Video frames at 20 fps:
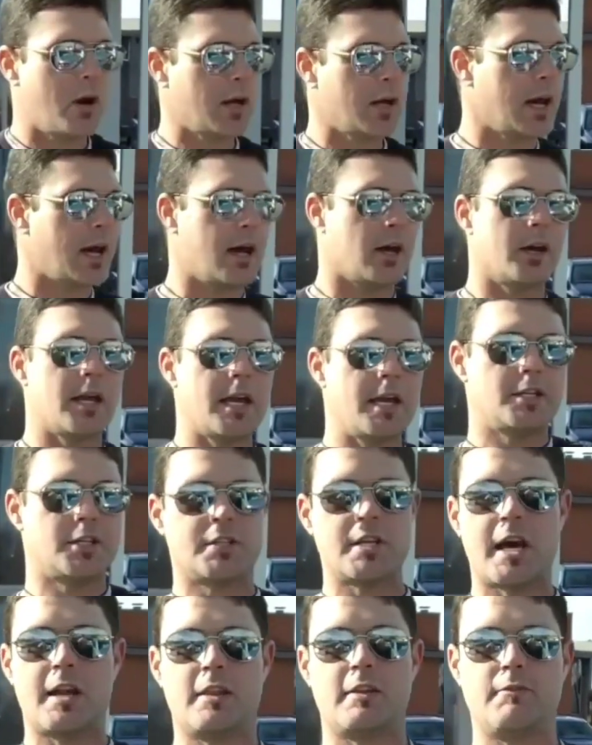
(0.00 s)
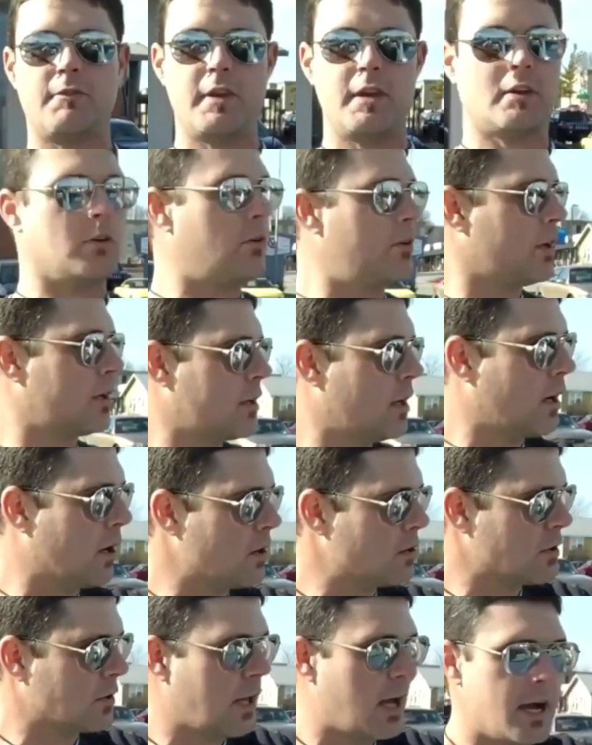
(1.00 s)
you have one guy on each side of the vehicle,
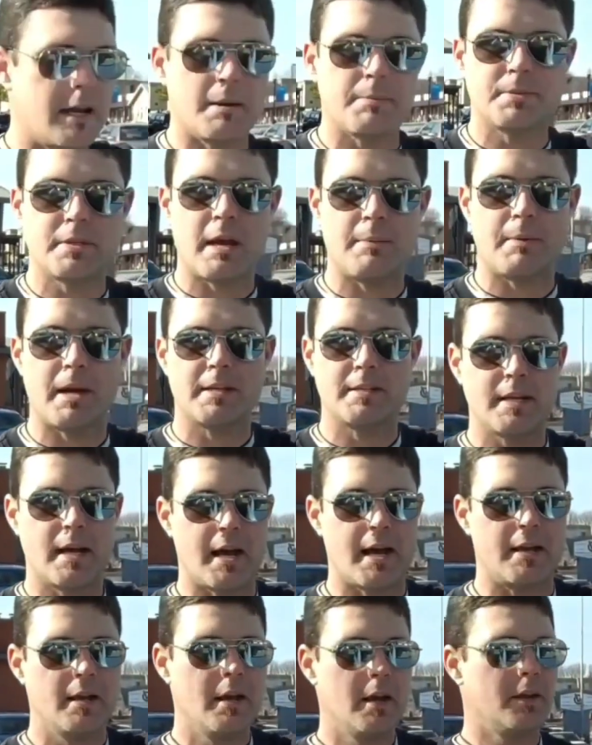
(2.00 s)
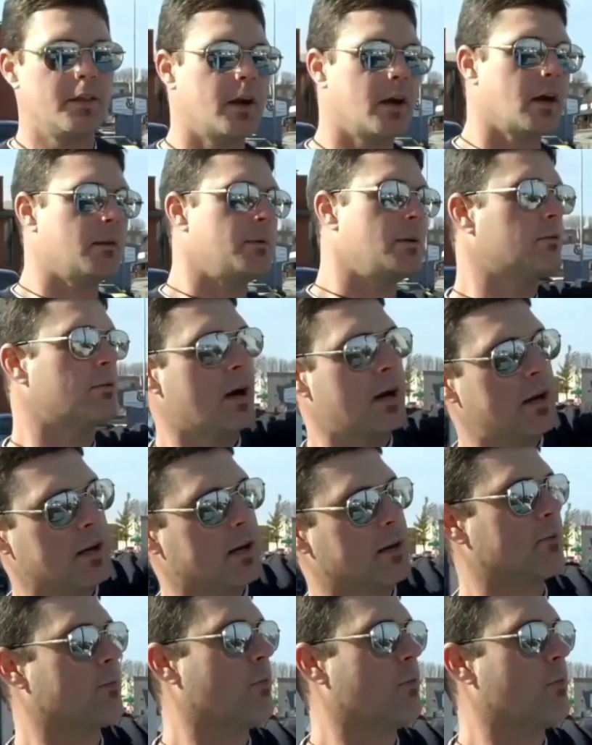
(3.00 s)
and the cars are lined up side by side, they're going to be